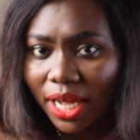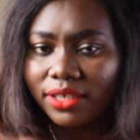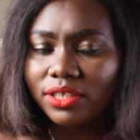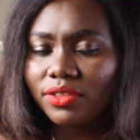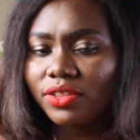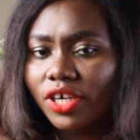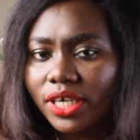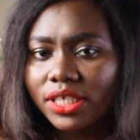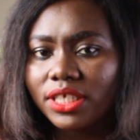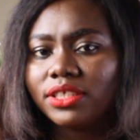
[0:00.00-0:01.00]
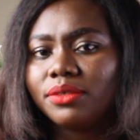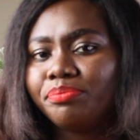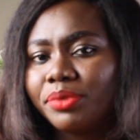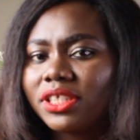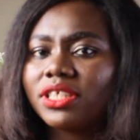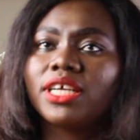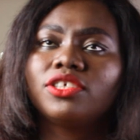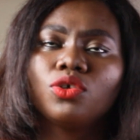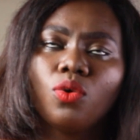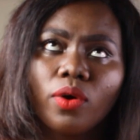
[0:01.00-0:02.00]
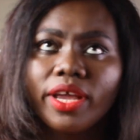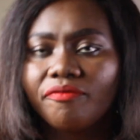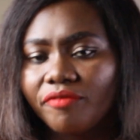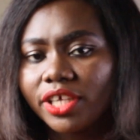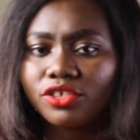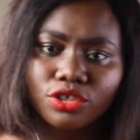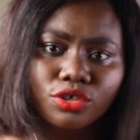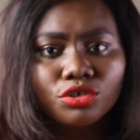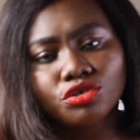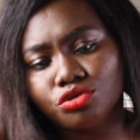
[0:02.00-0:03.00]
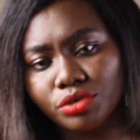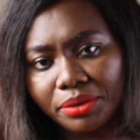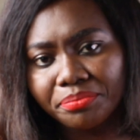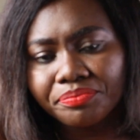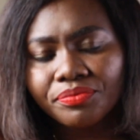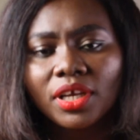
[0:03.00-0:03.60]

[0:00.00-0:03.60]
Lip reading: and the third is the business or investor stream.